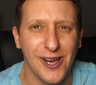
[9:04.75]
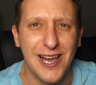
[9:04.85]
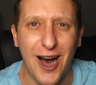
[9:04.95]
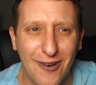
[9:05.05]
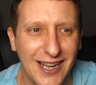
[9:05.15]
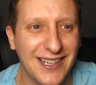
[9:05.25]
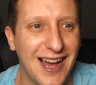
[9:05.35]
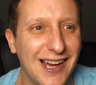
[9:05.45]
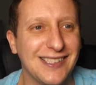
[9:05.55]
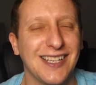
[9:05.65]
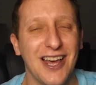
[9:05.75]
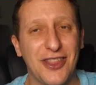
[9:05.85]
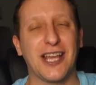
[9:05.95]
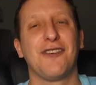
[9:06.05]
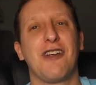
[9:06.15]
All right, guys,
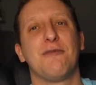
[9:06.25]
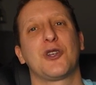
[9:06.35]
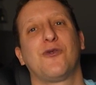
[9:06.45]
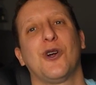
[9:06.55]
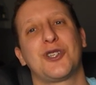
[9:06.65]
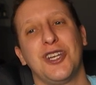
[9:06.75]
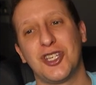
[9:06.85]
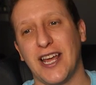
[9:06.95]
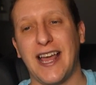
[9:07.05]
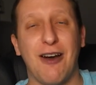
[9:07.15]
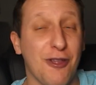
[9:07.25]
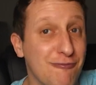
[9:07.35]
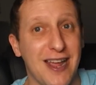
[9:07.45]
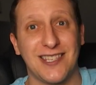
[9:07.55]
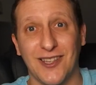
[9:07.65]
thank you very much for watching. Check out the
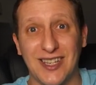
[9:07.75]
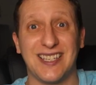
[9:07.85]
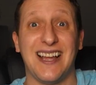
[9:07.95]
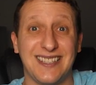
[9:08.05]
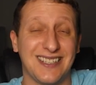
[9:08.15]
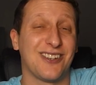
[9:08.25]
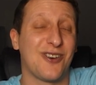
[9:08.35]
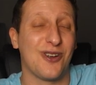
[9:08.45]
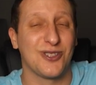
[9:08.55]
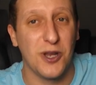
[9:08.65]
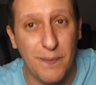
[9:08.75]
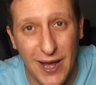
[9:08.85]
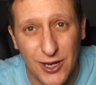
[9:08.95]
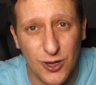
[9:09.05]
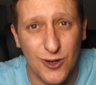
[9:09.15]
rest of the tactics across on the
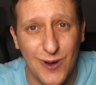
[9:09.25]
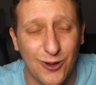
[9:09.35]
Patreon as well.